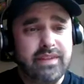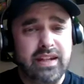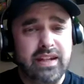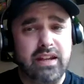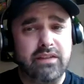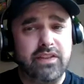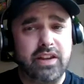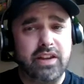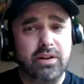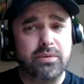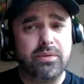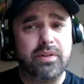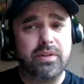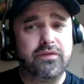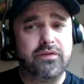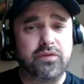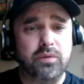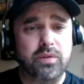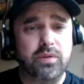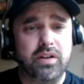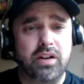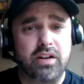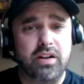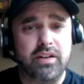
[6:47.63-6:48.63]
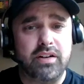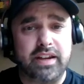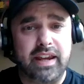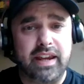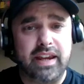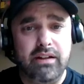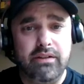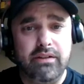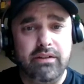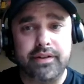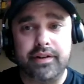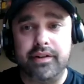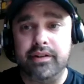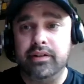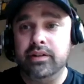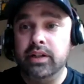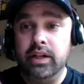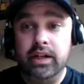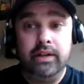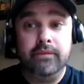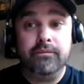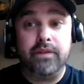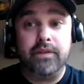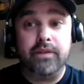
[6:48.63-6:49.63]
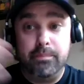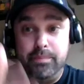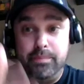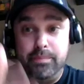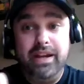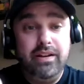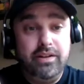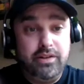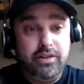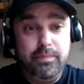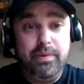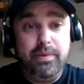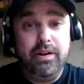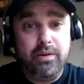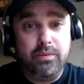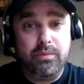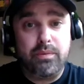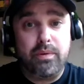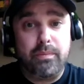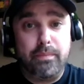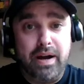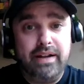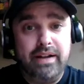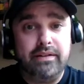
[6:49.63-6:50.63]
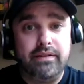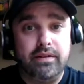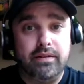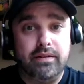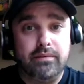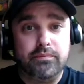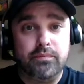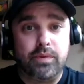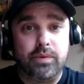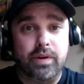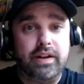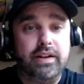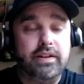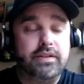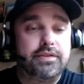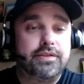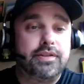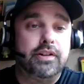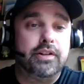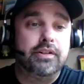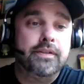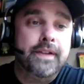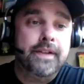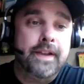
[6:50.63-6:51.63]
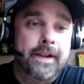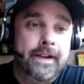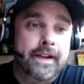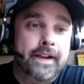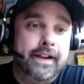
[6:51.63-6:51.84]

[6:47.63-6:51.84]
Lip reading: If they don't run on a calendar, then you better remind them, right? So